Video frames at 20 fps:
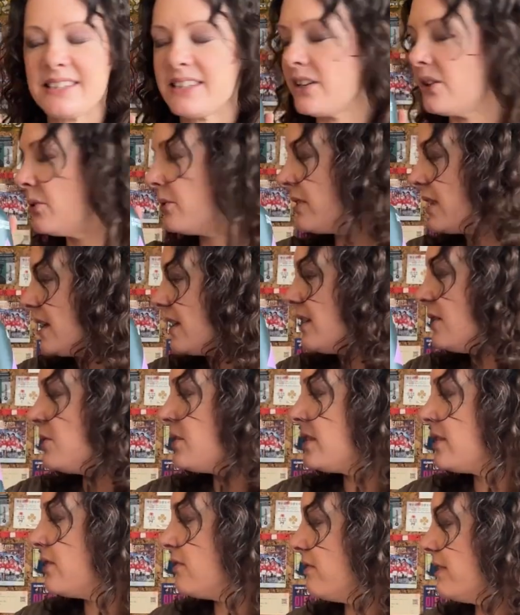So thank you
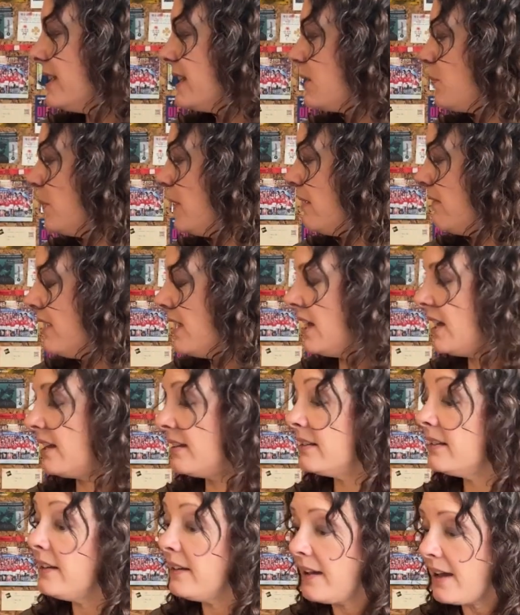to 3
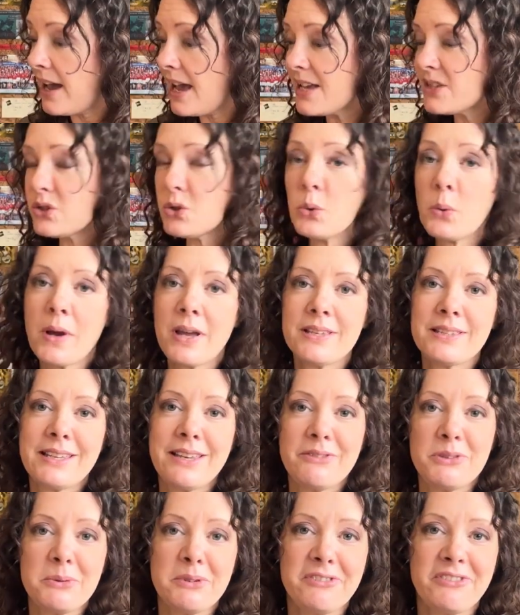Spirit. As always,
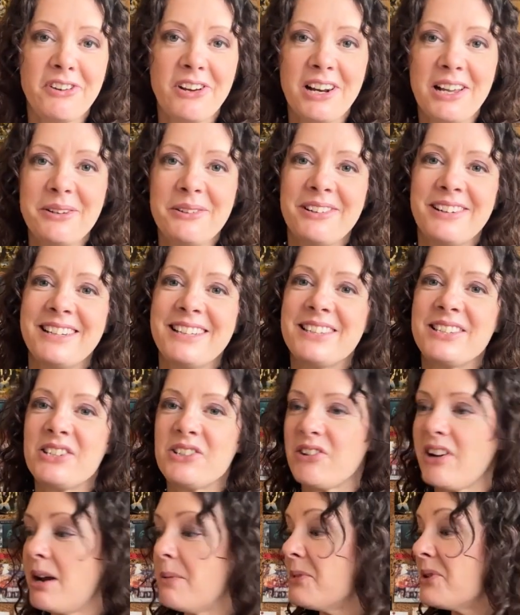give them a follow on
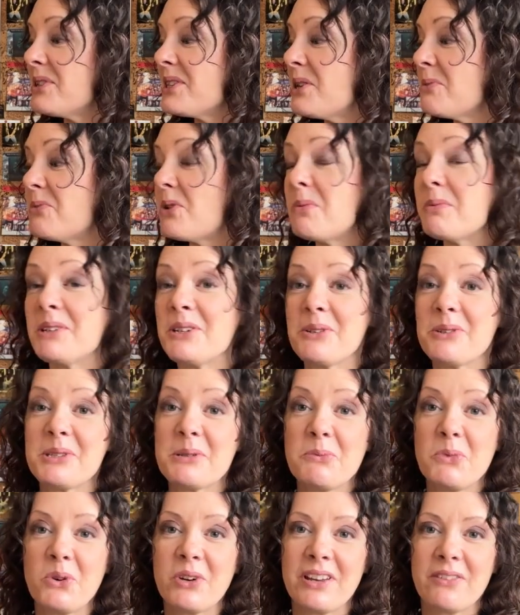Instagram because they'll probably do
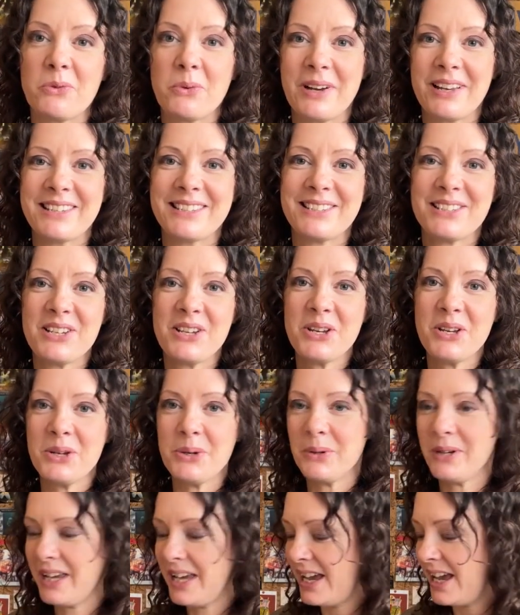some more giveaways
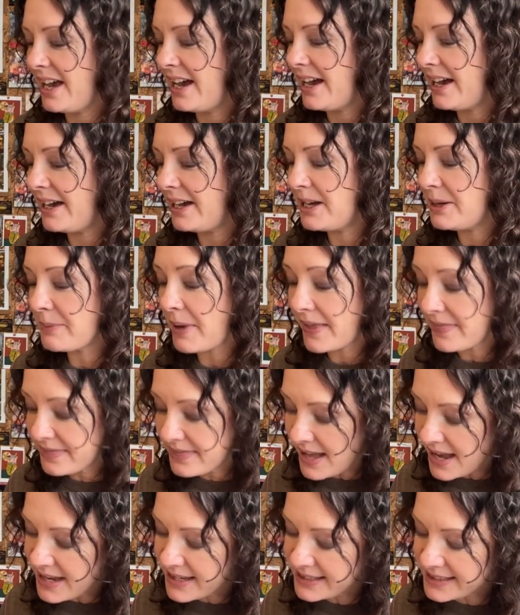too. And
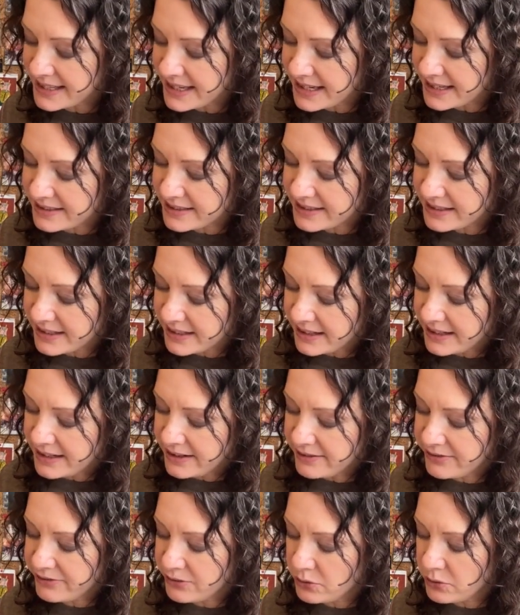that is it
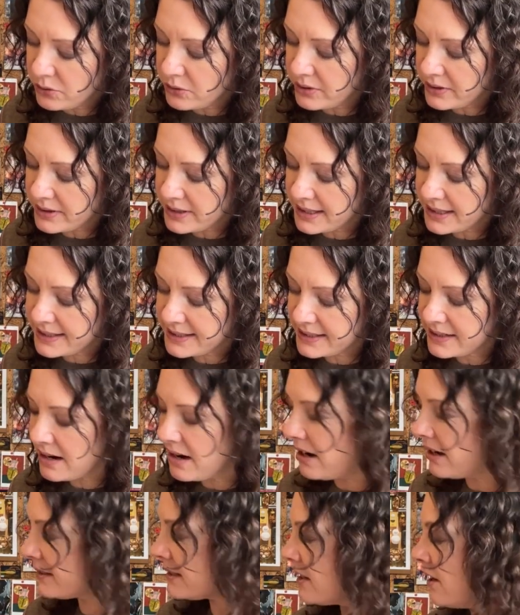for the
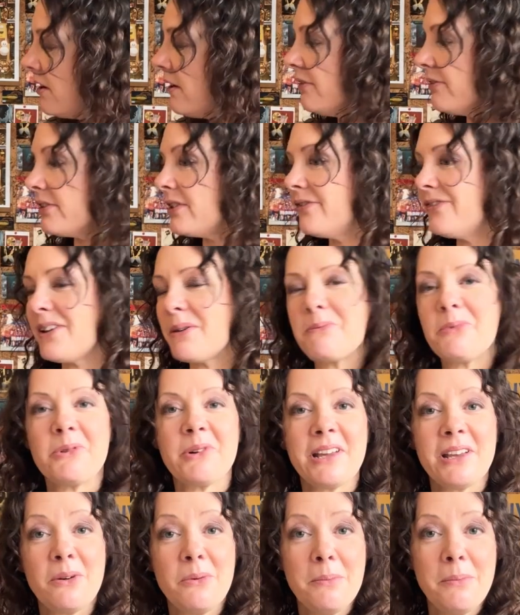start of the
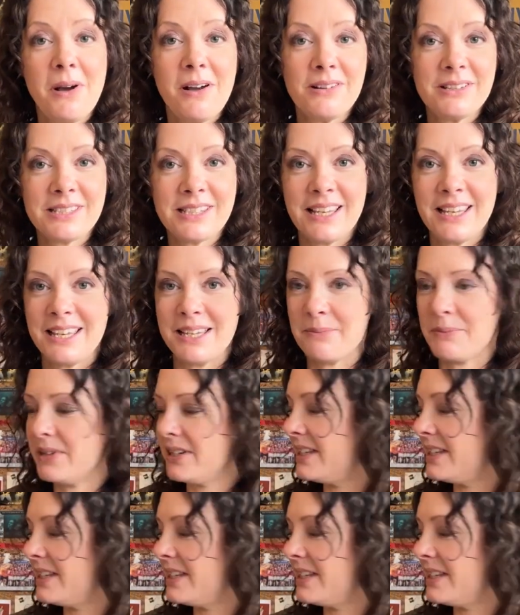February unboxing.